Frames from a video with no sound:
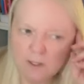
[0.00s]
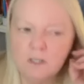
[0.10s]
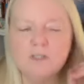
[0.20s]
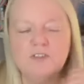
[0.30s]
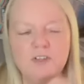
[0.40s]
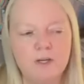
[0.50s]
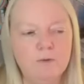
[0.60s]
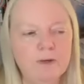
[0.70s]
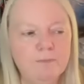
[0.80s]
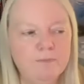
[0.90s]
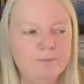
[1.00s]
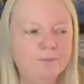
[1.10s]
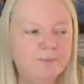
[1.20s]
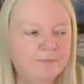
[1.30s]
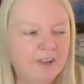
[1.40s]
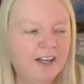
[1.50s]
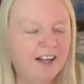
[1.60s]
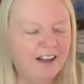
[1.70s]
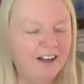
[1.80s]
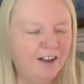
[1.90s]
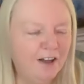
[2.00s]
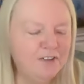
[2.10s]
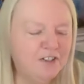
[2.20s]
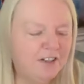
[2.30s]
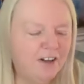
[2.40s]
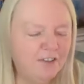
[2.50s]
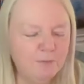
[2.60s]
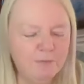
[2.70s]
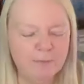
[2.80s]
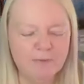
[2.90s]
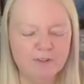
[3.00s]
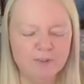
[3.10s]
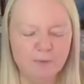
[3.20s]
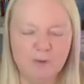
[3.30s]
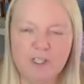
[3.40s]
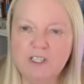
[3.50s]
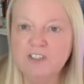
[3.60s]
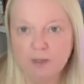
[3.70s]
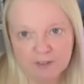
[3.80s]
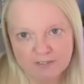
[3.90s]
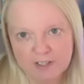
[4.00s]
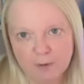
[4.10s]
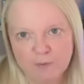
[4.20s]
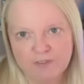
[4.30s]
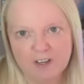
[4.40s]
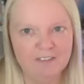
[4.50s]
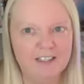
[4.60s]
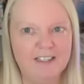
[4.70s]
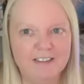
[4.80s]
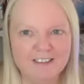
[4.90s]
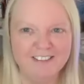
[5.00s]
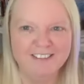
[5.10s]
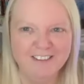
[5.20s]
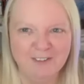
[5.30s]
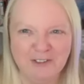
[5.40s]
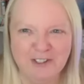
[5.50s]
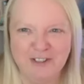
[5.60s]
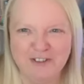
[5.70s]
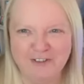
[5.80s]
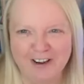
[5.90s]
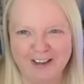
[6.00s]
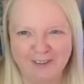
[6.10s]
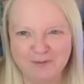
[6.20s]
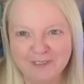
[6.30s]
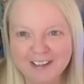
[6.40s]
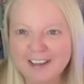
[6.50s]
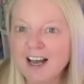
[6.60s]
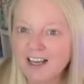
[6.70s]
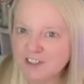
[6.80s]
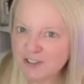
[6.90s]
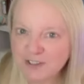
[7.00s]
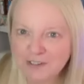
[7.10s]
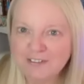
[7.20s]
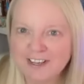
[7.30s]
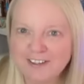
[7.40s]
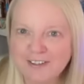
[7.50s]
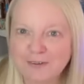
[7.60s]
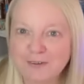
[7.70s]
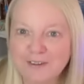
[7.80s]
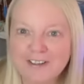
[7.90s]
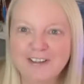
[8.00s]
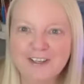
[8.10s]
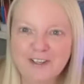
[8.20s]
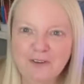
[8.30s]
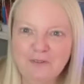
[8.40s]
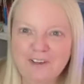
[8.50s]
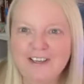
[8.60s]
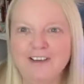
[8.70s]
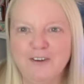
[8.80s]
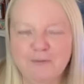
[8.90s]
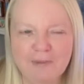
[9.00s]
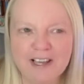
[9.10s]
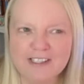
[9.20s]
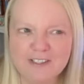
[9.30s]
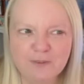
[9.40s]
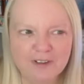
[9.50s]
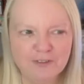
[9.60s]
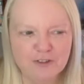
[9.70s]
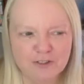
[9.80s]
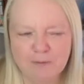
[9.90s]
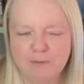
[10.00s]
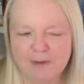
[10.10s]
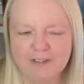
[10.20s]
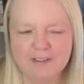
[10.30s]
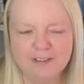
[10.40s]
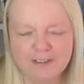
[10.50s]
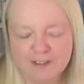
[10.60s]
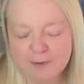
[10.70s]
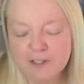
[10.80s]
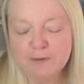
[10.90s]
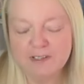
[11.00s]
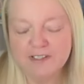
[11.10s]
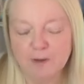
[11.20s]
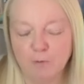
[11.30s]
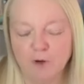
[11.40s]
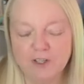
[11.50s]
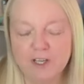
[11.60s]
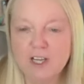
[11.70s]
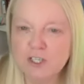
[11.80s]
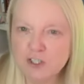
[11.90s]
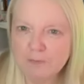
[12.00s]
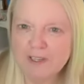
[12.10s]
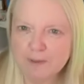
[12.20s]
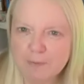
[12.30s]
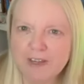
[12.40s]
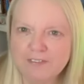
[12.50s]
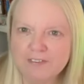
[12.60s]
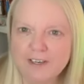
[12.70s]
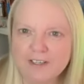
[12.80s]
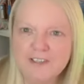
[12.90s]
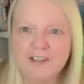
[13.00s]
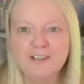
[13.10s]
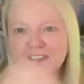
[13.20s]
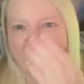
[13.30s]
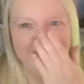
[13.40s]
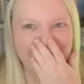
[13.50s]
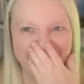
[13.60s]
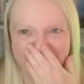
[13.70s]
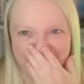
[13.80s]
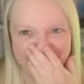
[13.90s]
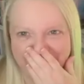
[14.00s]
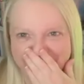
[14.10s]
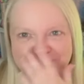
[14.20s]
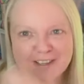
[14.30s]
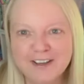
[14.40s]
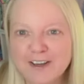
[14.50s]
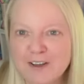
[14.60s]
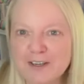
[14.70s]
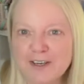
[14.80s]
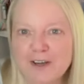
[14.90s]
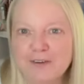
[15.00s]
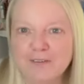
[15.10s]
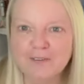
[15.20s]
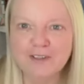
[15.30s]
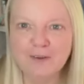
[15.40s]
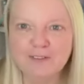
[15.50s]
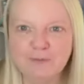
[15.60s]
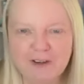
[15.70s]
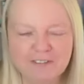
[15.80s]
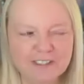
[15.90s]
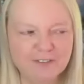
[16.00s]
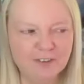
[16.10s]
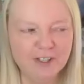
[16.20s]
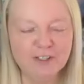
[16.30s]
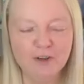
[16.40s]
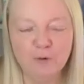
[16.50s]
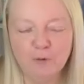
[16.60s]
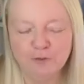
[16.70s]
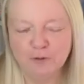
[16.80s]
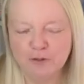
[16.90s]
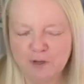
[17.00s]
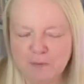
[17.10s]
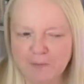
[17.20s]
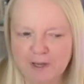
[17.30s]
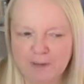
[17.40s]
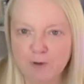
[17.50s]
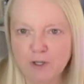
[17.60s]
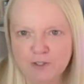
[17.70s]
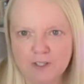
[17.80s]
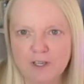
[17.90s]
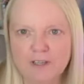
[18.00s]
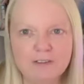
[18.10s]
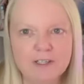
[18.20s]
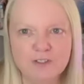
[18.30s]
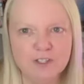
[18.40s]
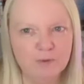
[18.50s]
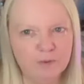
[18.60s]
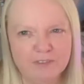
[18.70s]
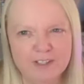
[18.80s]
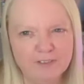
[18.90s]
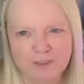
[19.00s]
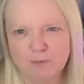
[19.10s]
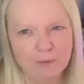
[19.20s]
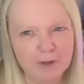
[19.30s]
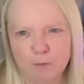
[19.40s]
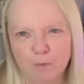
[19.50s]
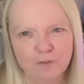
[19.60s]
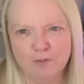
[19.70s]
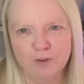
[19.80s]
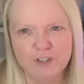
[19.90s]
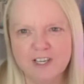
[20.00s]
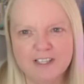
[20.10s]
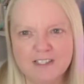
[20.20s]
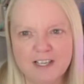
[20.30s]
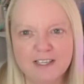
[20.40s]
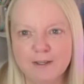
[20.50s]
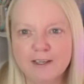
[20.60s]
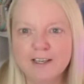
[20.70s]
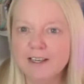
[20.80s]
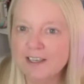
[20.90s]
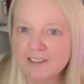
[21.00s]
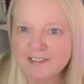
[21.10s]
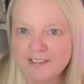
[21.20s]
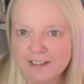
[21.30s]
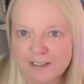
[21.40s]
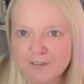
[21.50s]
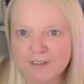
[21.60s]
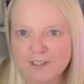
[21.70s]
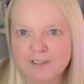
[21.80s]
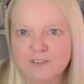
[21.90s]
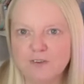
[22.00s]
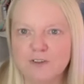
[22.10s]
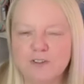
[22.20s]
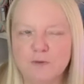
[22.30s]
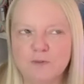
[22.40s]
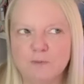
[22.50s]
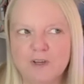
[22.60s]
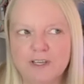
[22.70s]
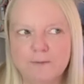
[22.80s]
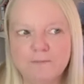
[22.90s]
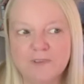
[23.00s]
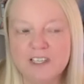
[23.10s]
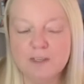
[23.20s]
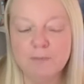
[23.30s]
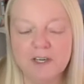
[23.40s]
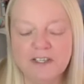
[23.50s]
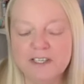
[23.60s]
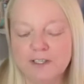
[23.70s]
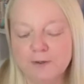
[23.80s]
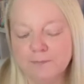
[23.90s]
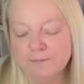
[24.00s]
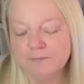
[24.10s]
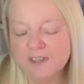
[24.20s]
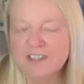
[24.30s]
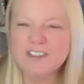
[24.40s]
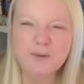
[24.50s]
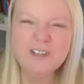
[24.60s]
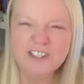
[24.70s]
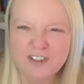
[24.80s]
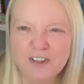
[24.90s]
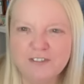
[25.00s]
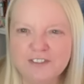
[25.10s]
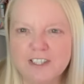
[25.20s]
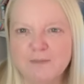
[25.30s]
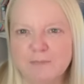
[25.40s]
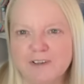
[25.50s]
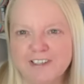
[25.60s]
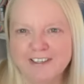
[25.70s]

So um, I had to kind of remember this morning, don't have the up with Gary. It was a dream. To do that though, you know, when you go to bed and you have a dream about, especially about someone, do you make them pay for it? Because I done it in the past. You know, when I was married, if I had an awful dream about him, I used to like, I used to give him a bit of what for the next day. And he hadn't done anything as far as I was aware. He did plenty though. so he deserved it, but